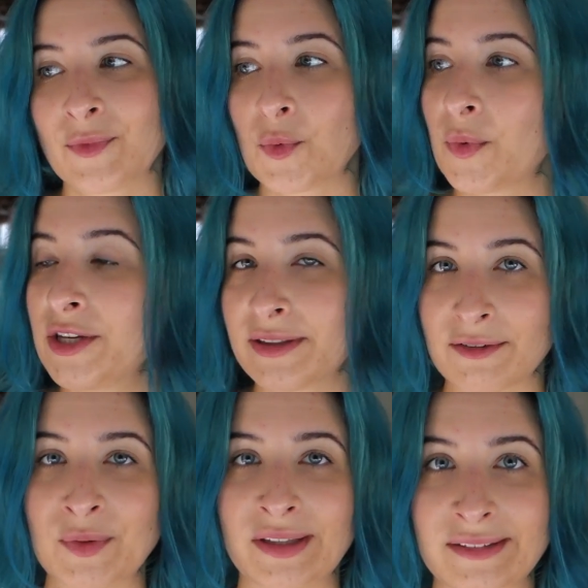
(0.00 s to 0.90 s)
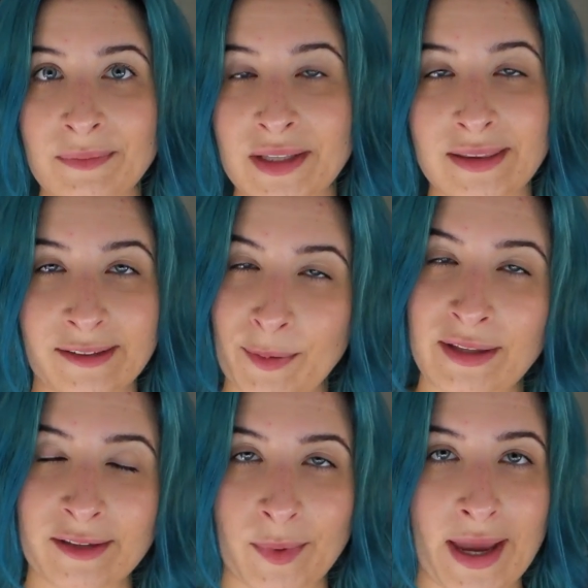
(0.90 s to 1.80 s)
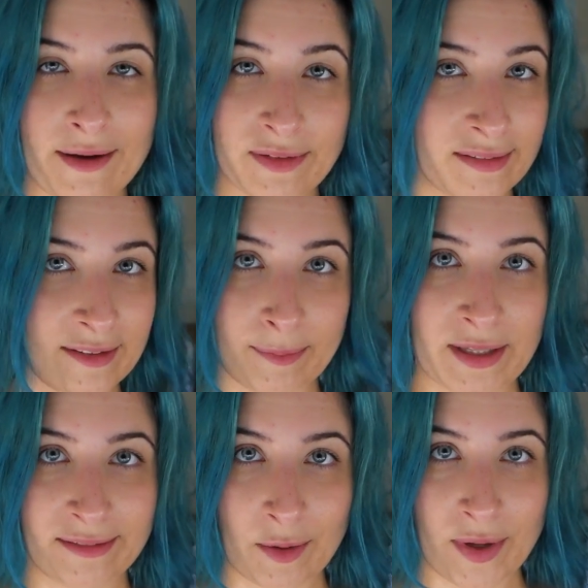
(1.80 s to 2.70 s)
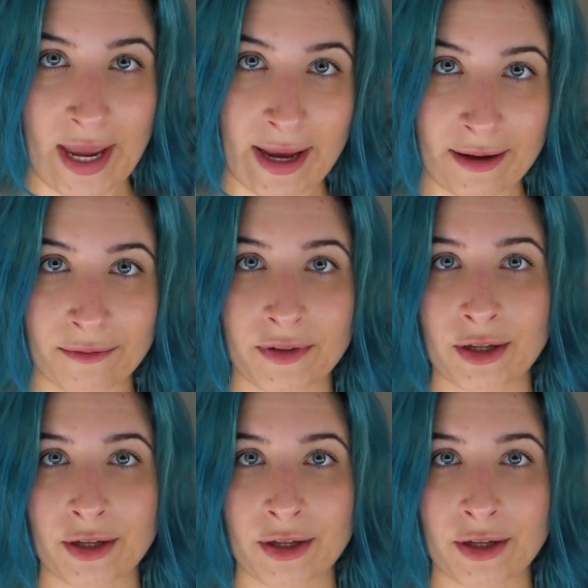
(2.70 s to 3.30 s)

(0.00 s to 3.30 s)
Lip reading: we just have to accept that the space that we have is the space that we have.